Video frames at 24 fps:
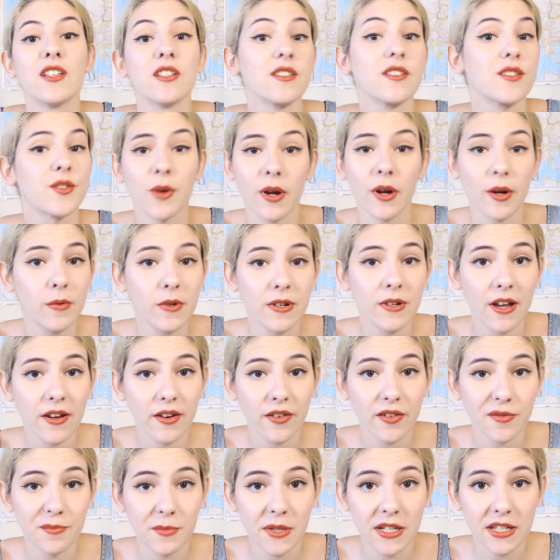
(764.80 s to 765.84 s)
so I ran
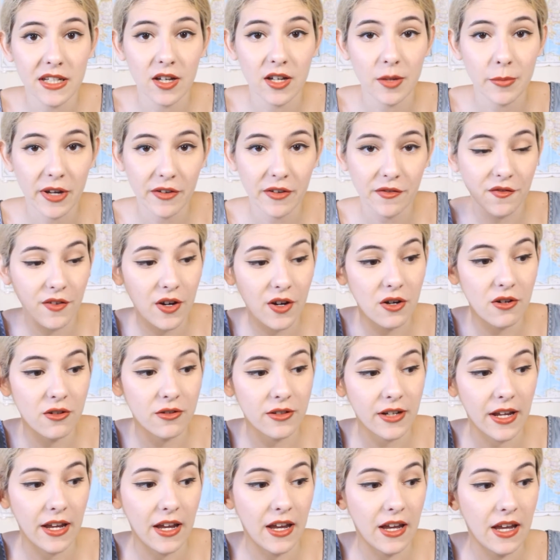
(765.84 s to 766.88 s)
out of money on my
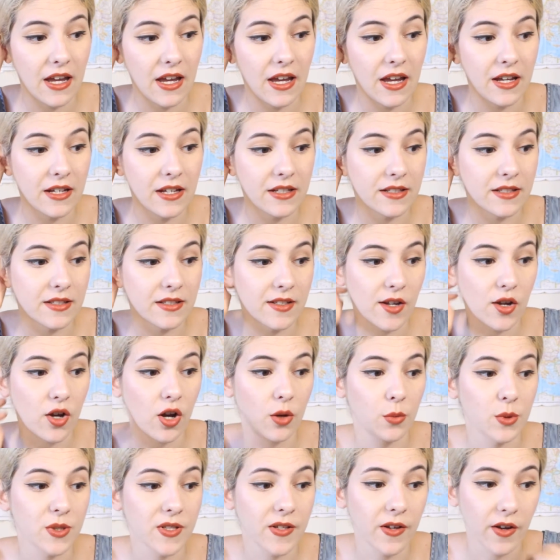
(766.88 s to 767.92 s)
phone and the
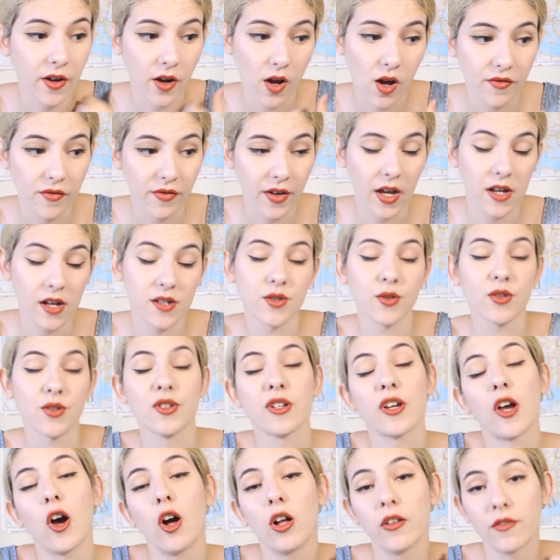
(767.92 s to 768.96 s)
call was cut off. I had to
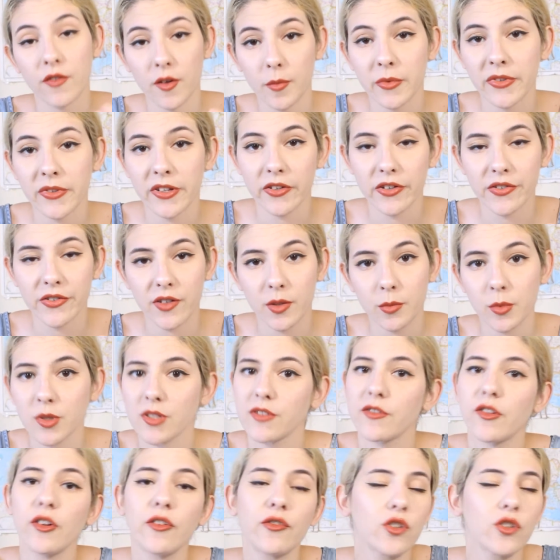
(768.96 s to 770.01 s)
call from another phone.
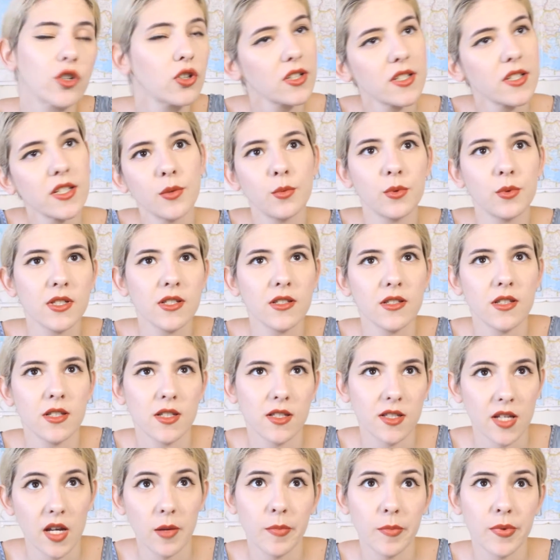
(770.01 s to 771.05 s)
Of course it wasn't the
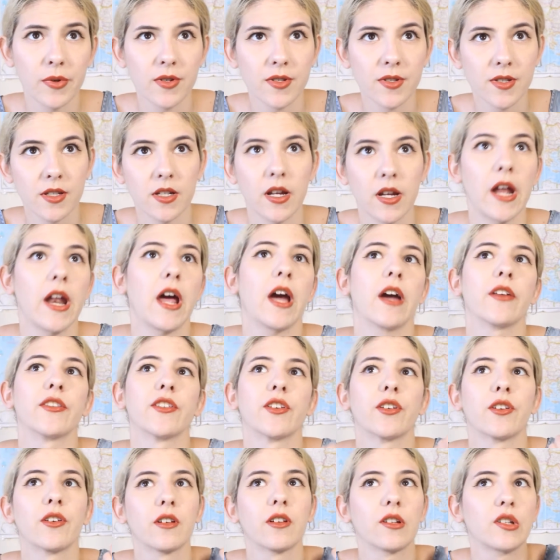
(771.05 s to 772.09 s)
same person, and I had to
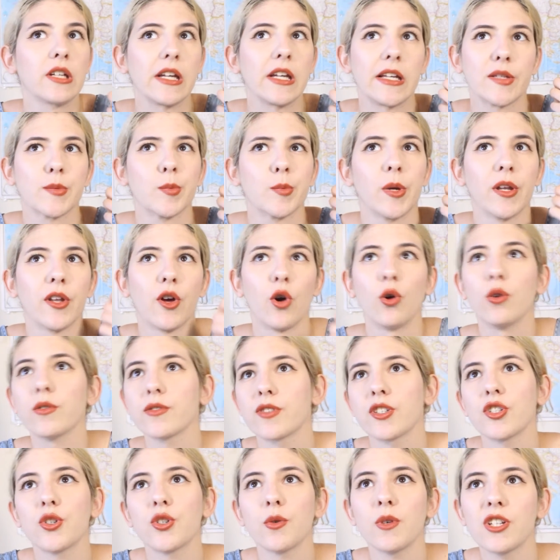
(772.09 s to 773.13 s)
explain the whole
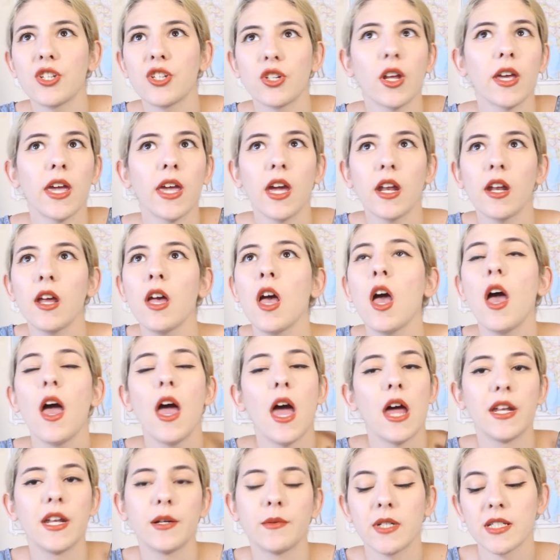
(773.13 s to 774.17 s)
situation again.
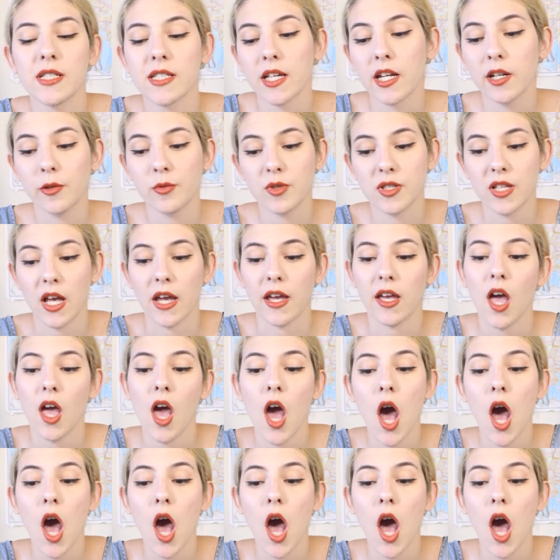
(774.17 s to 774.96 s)
And the lady was like,